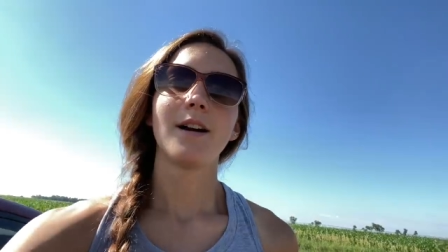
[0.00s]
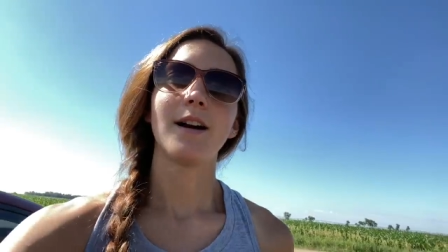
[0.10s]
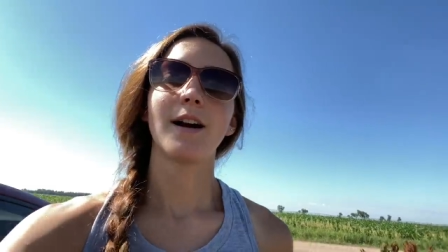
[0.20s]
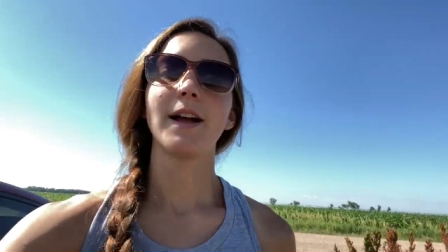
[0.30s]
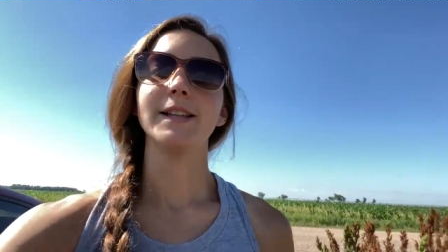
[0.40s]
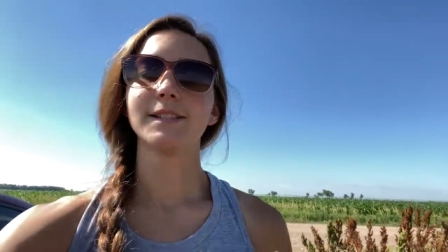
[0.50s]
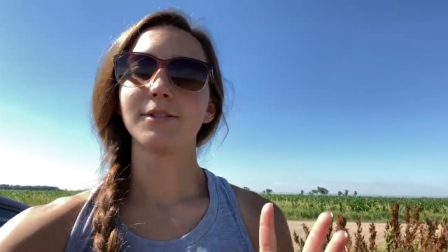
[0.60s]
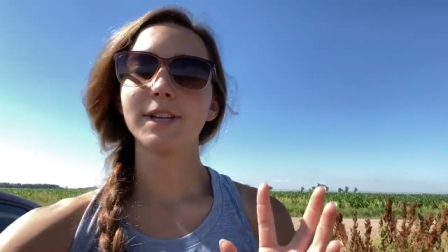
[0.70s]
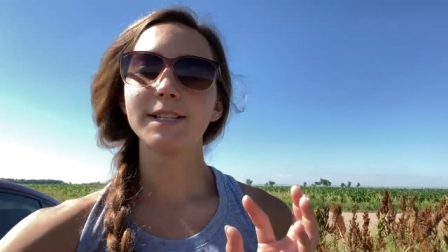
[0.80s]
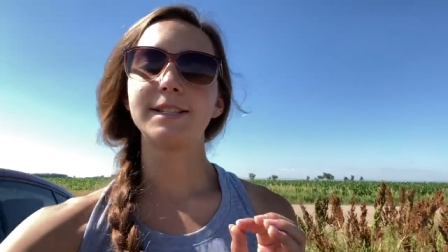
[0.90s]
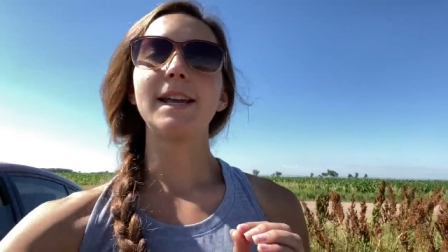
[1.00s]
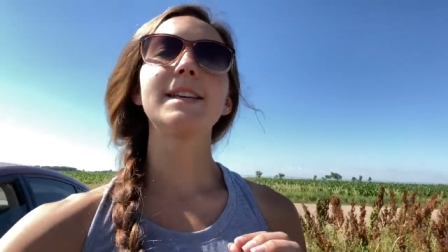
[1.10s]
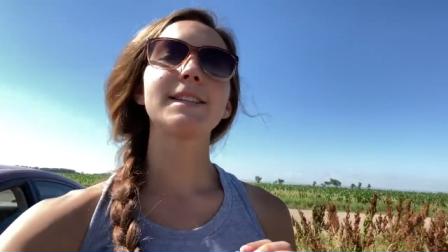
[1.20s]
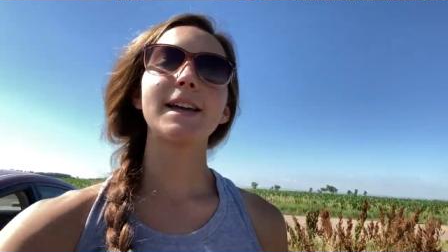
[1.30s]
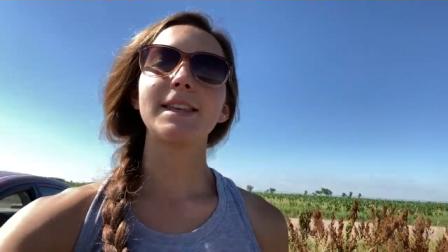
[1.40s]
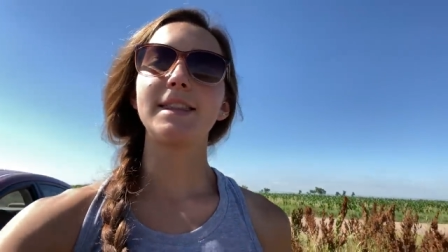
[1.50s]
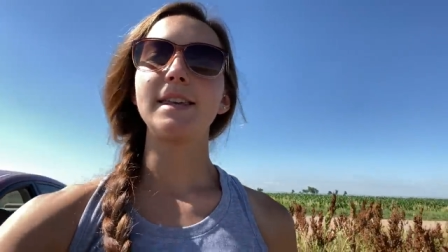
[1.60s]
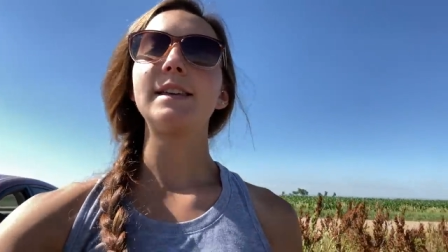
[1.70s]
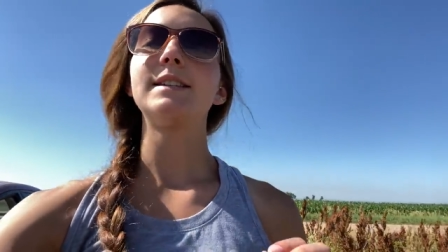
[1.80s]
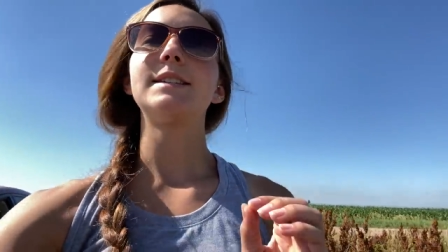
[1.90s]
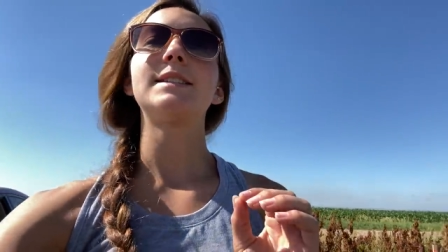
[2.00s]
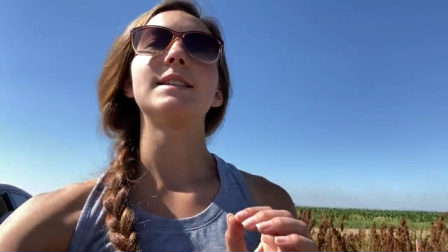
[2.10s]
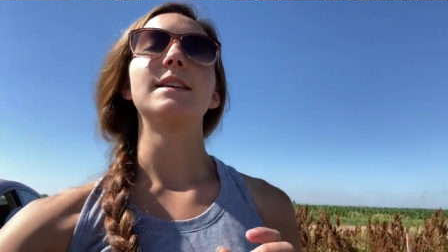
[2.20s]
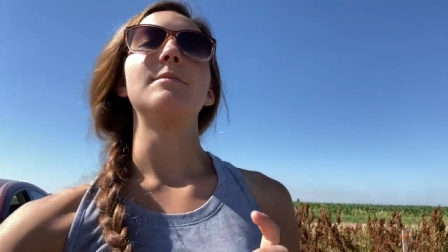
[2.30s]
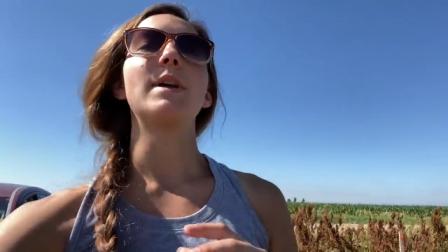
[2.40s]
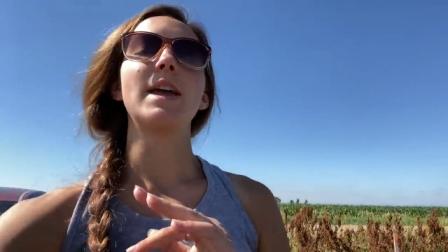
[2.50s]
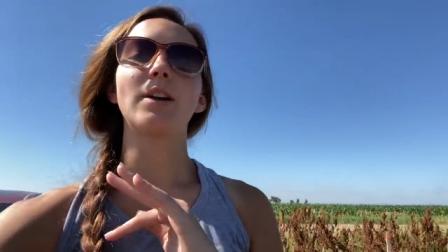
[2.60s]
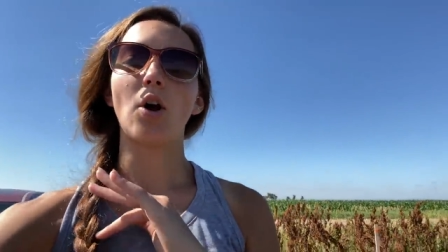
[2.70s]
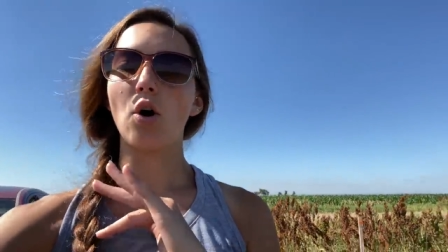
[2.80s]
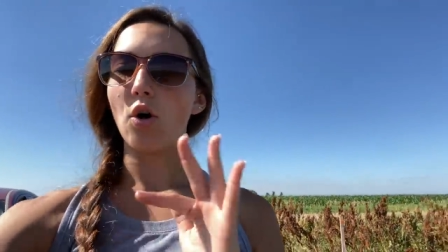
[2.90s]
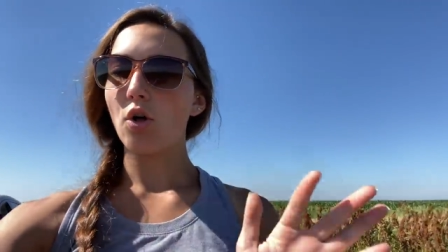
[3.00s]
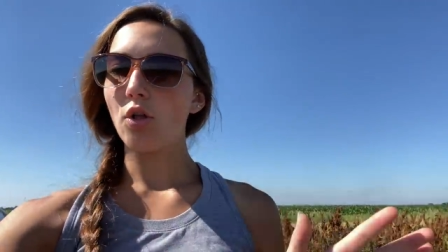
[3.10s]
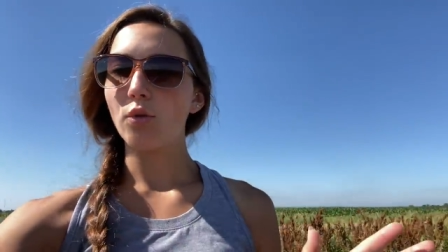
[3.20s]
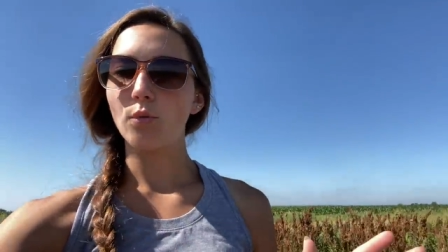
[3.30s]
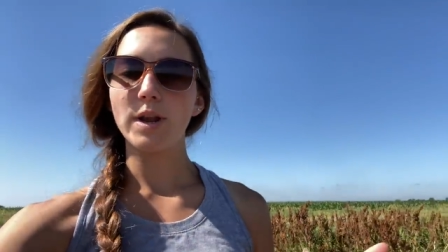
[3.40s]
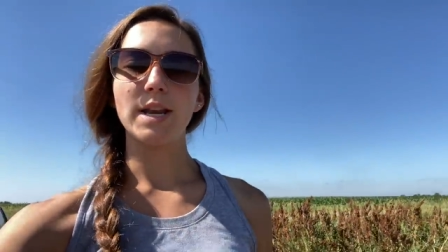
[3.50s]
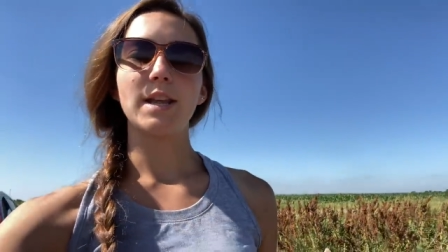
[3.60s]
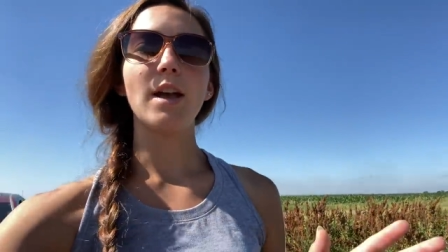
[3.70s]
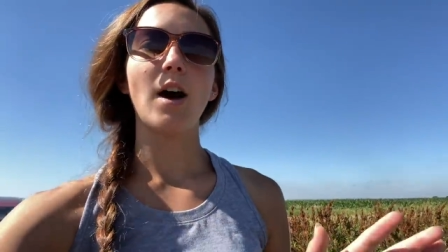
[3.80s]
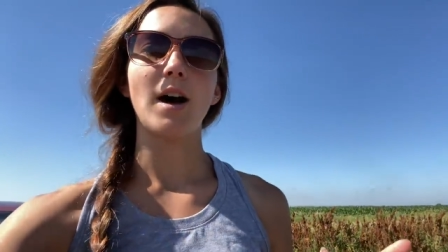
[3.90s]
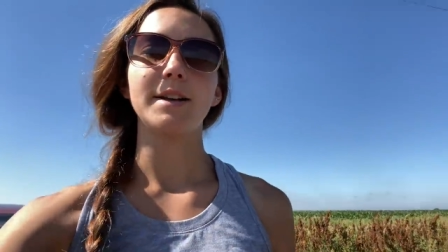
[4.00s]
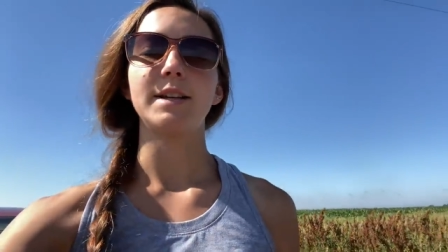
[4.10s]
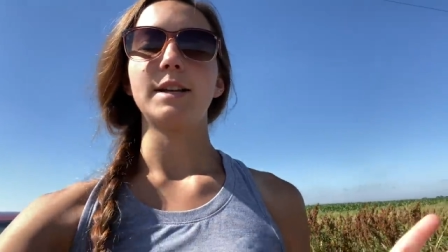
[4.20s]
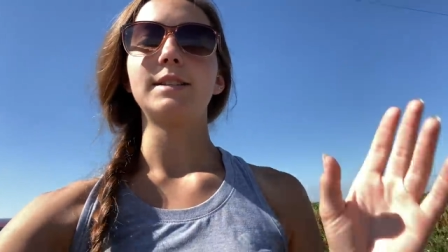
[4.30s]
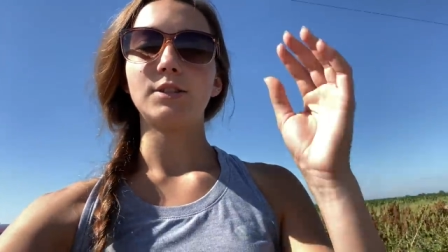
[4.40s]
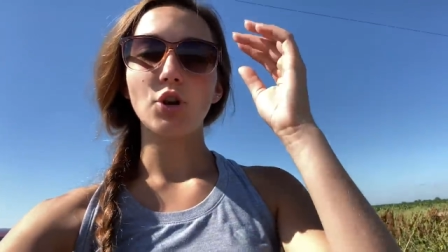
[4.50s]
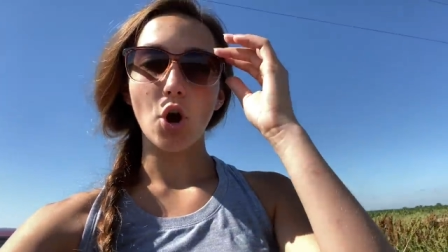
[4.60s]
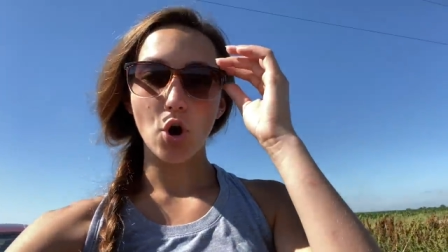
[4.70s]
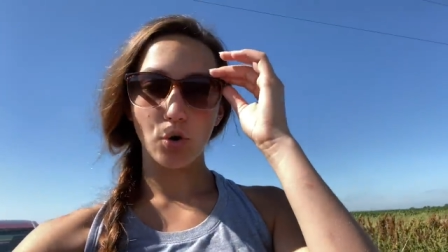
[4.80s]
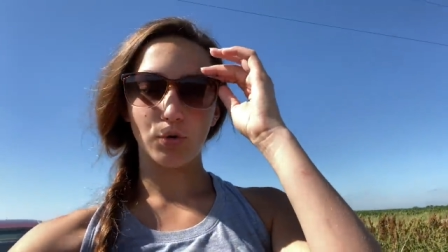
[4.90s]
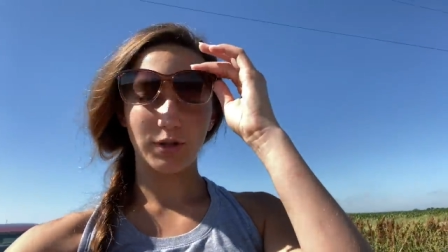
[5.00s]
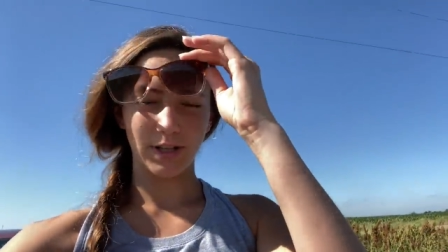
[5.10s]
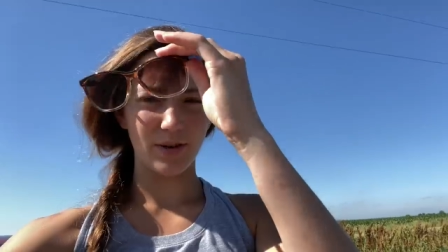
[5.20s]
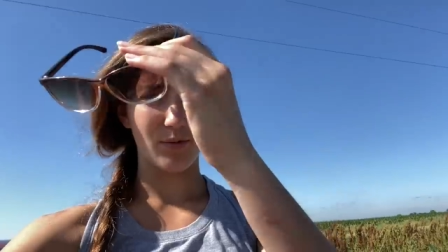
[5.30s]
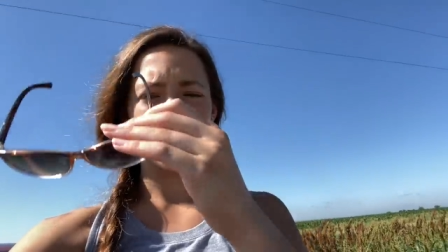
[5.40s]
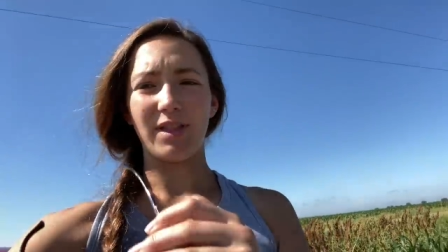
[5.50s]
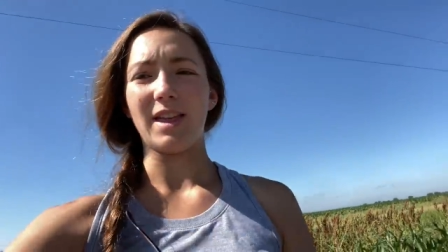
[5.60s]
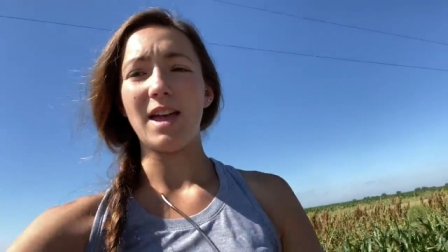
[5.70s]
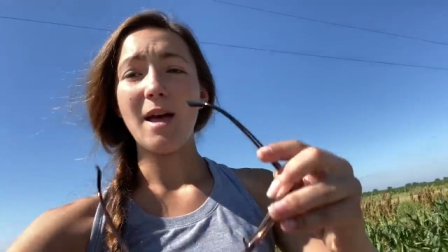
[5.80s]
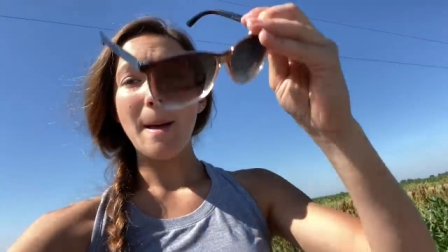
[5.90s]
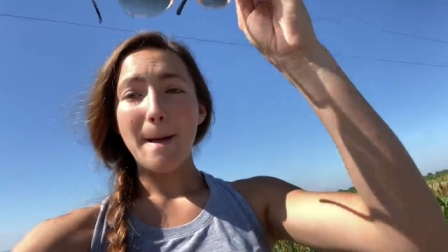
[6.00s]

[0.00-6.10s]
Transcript: All right, so it is days like these that make all the windy hot days totally worth it